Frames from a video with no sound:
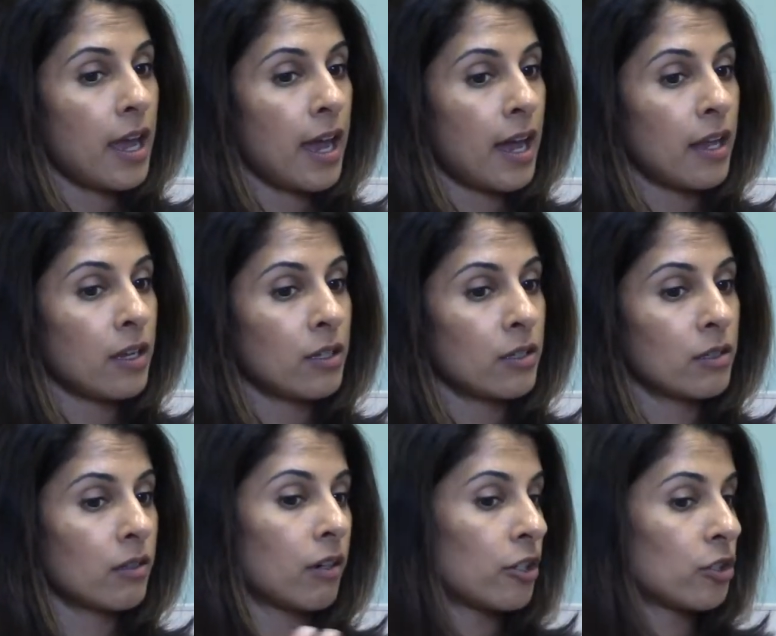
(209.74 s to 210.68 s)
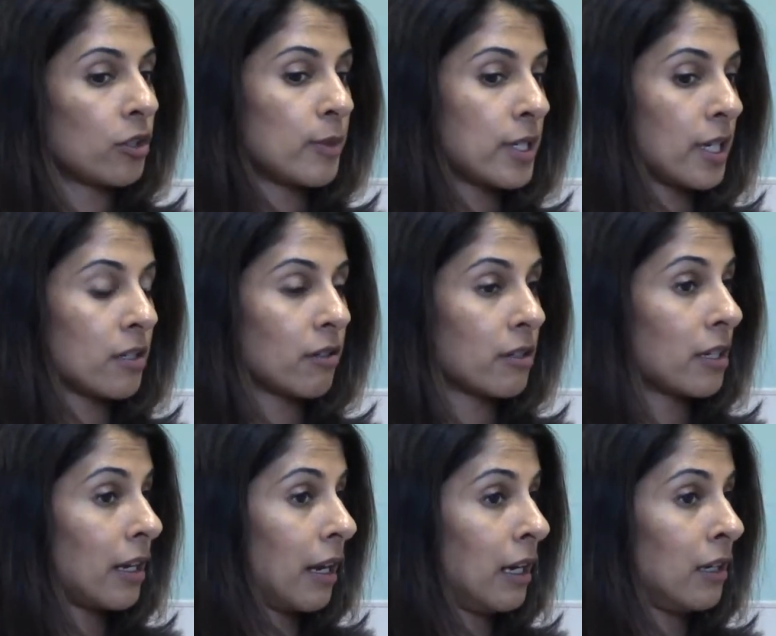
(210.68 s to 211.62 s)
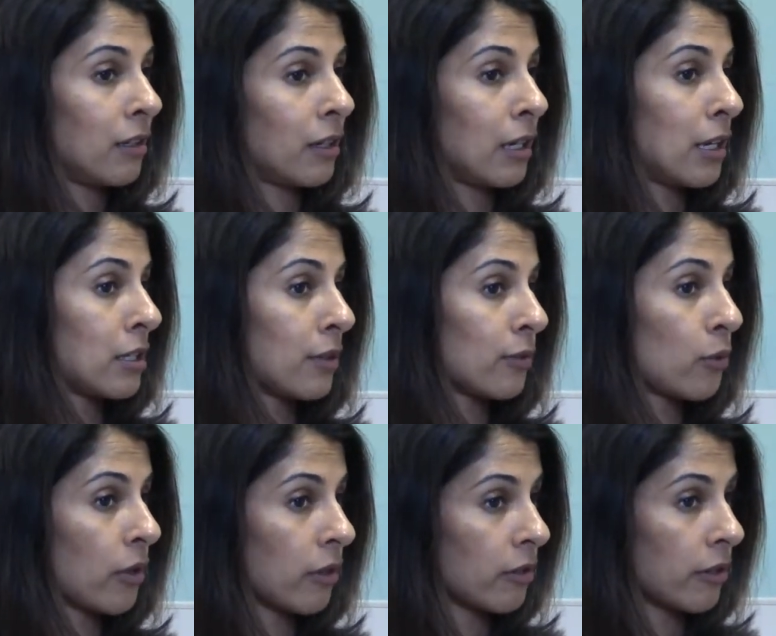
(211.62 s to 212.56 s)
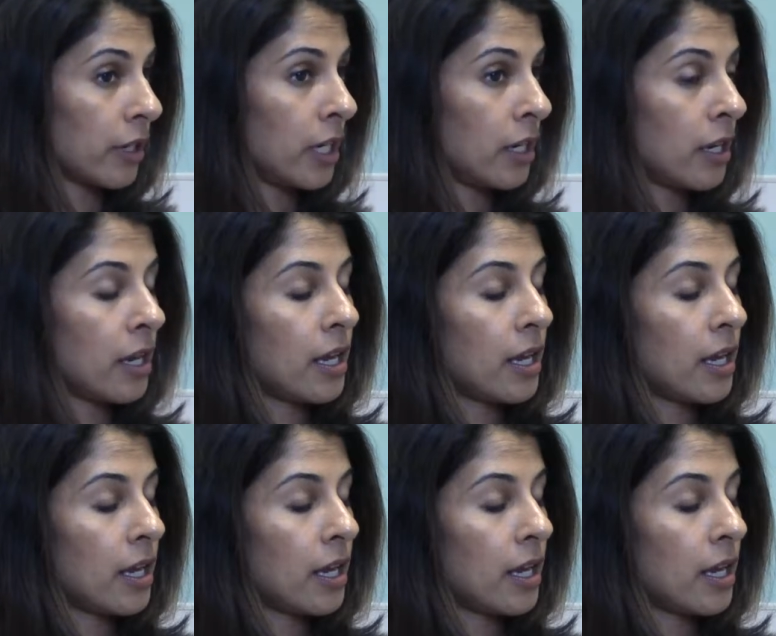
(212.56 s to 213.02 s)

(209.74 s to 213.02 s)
And our treatment day starts at 8 and ends at 4:30.